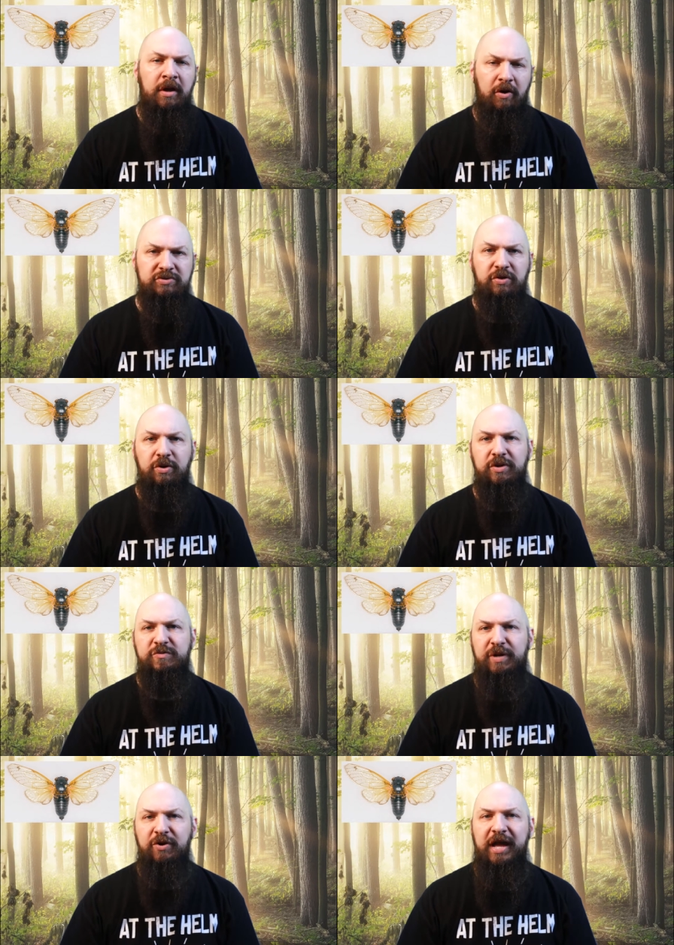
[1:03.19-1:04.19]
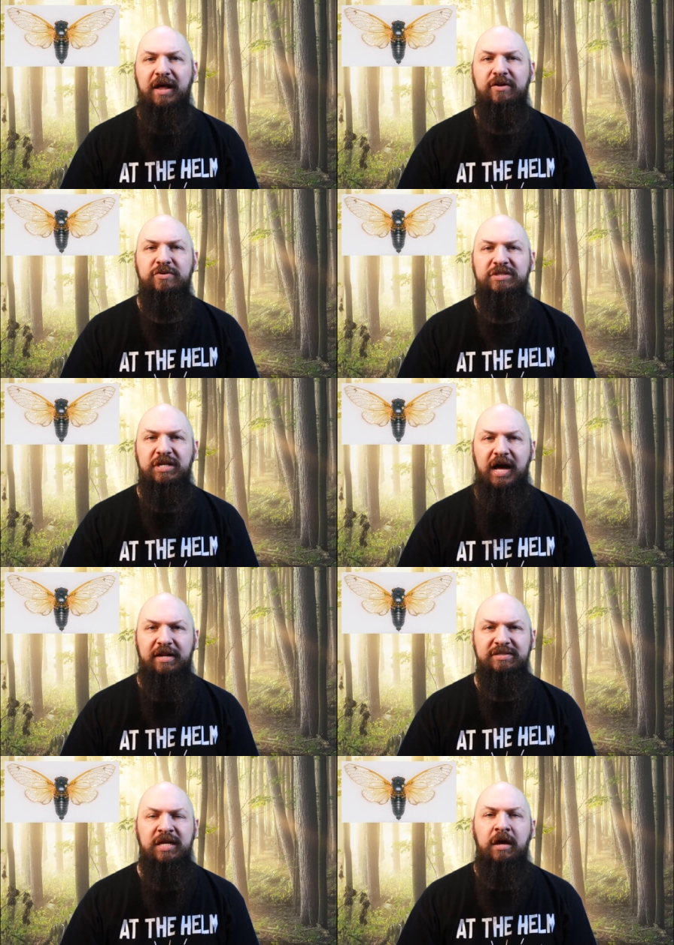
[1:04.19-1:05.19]
Also known as periodical
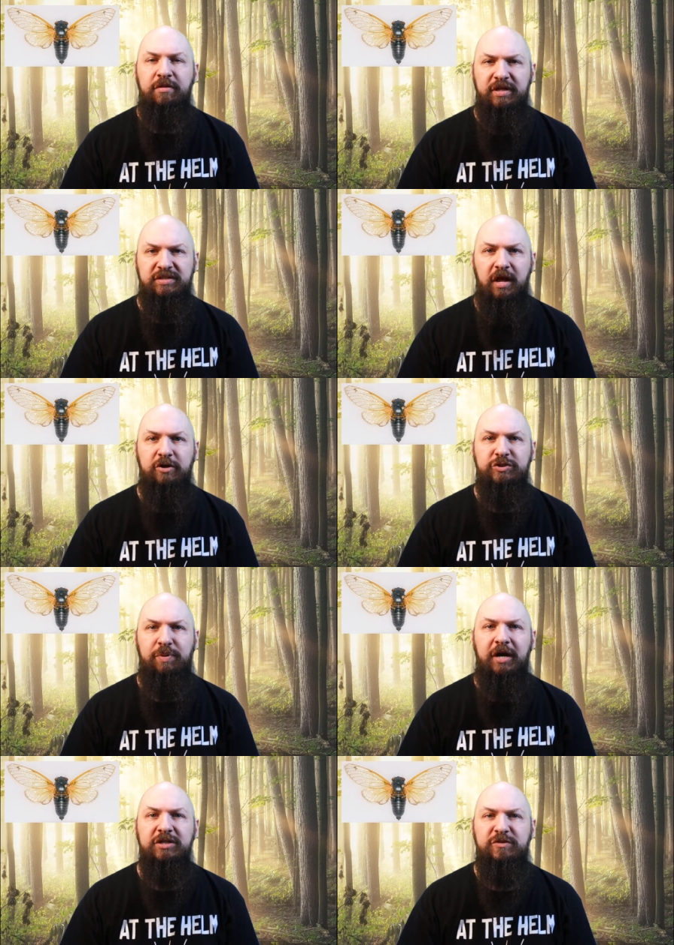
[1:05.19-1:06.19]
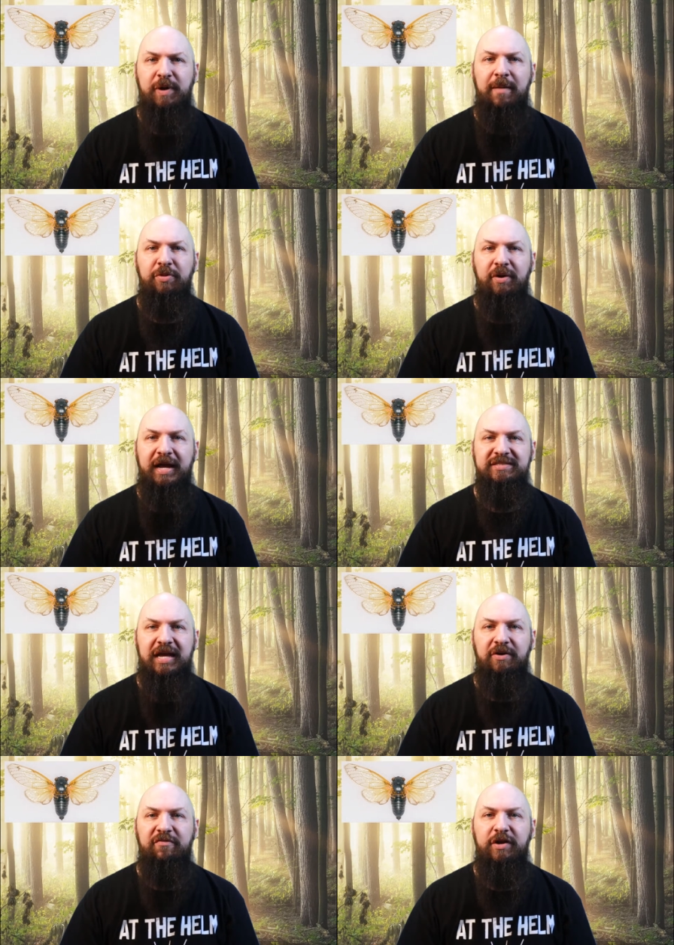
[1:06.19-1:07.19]
cicadas, these large bugs pop their heads
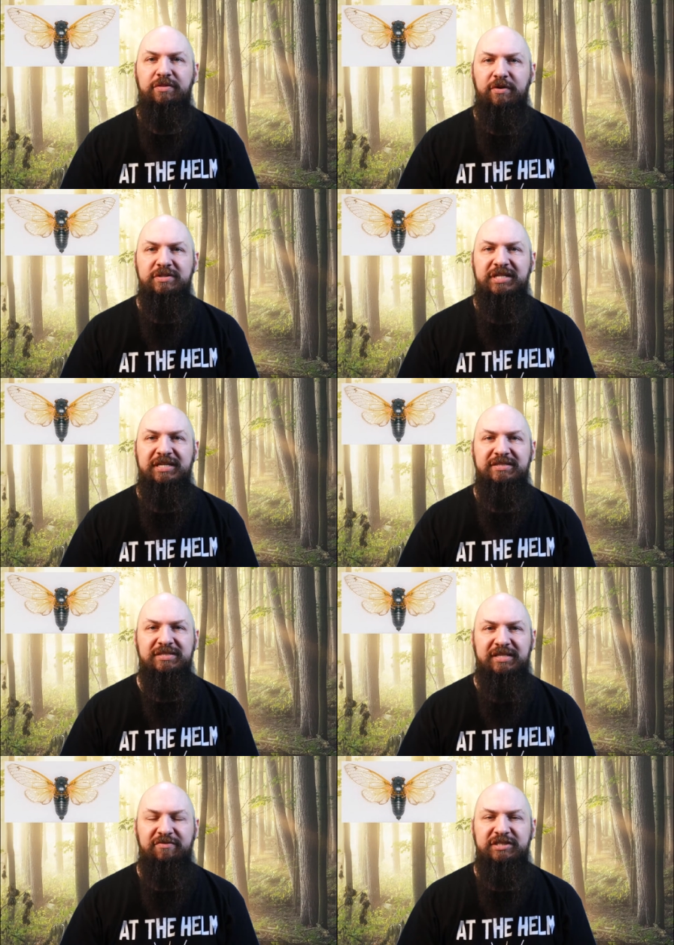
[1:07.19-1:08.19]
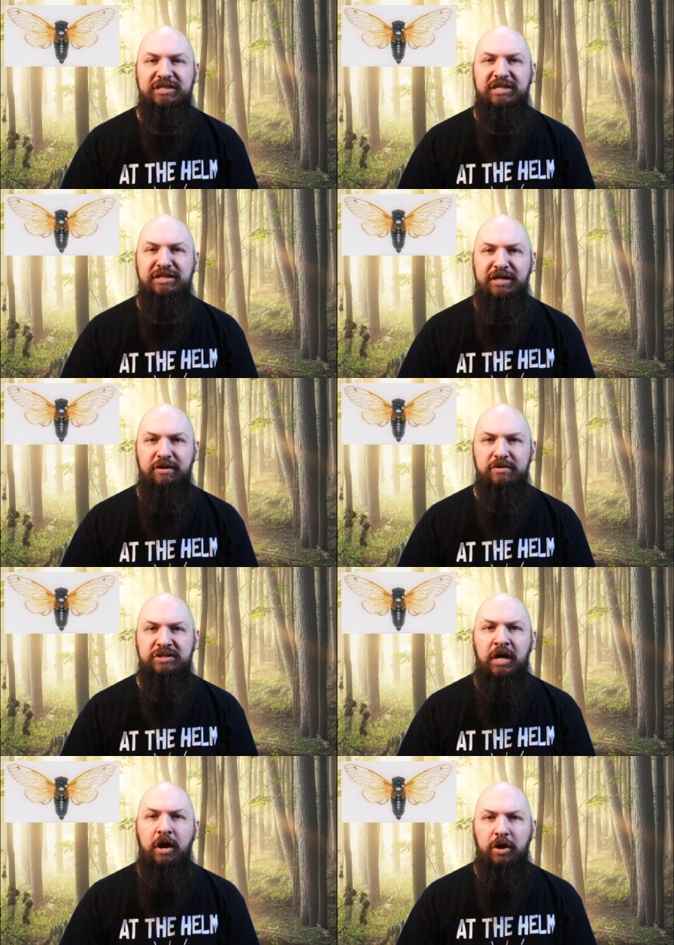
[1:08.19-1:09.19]
out every thirteen to seventeen
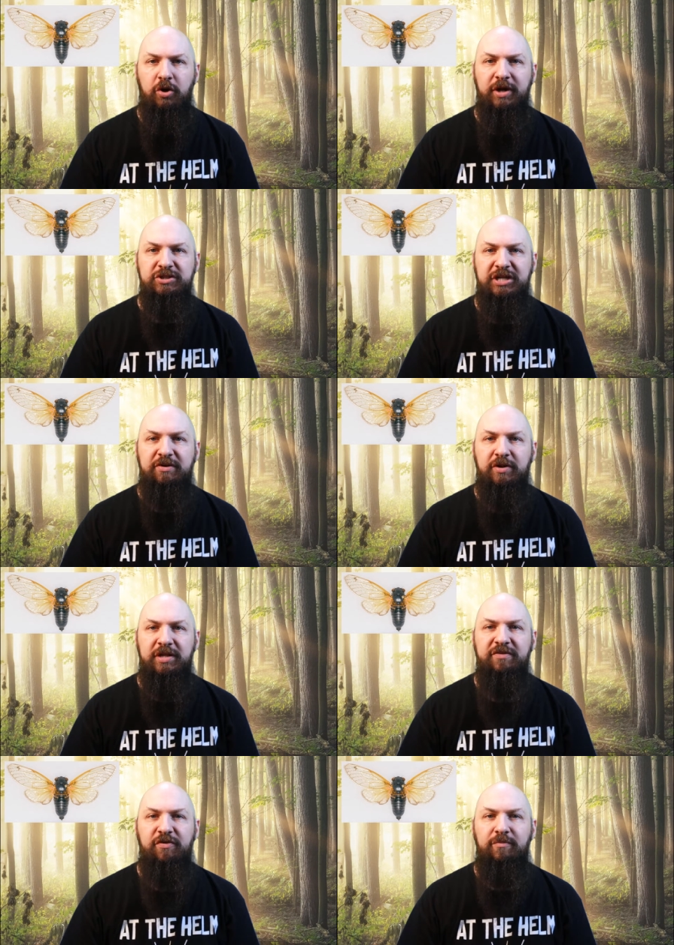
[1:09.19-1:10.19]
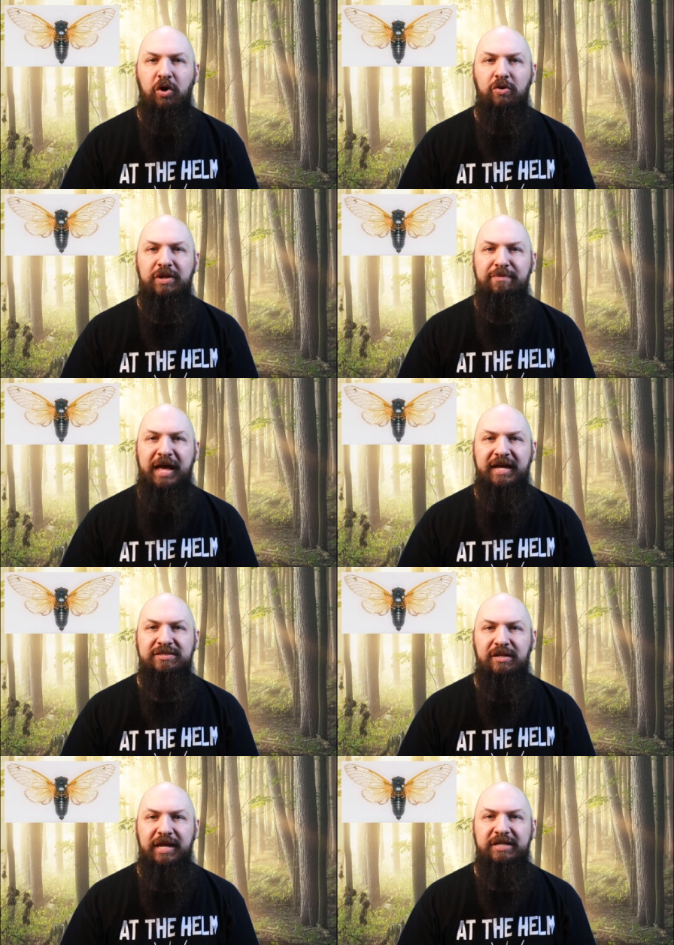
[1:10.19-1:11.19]
years, occurring generally from early May
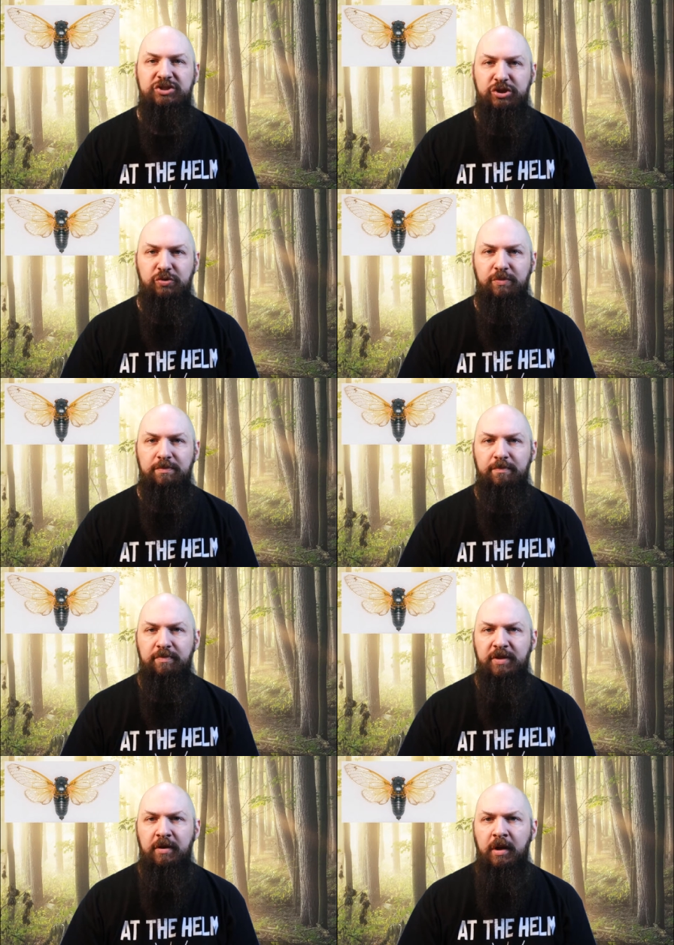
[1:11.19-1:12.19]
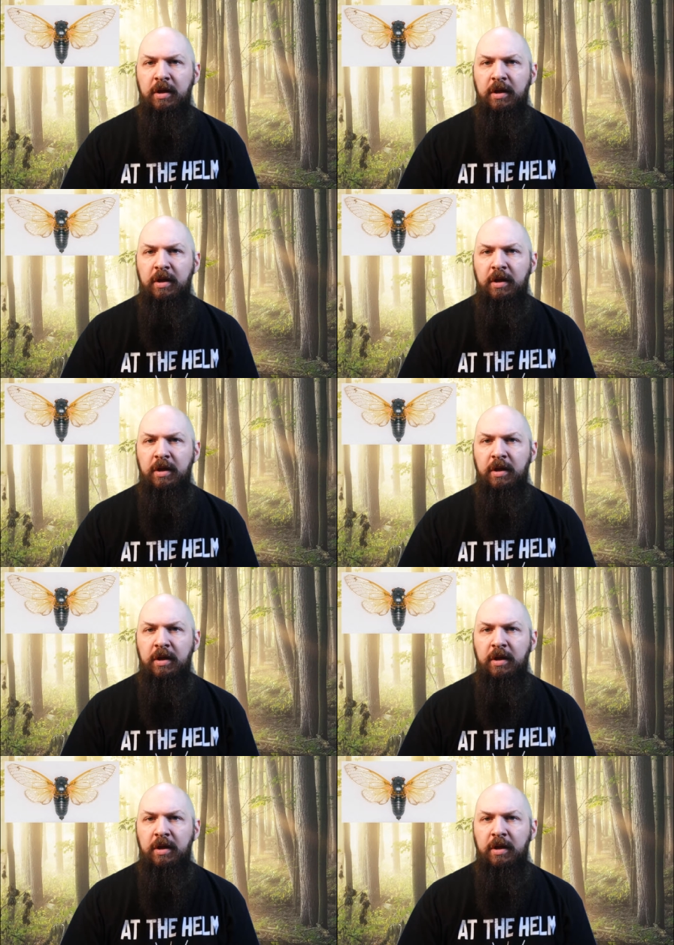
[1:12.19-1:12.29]
to late June.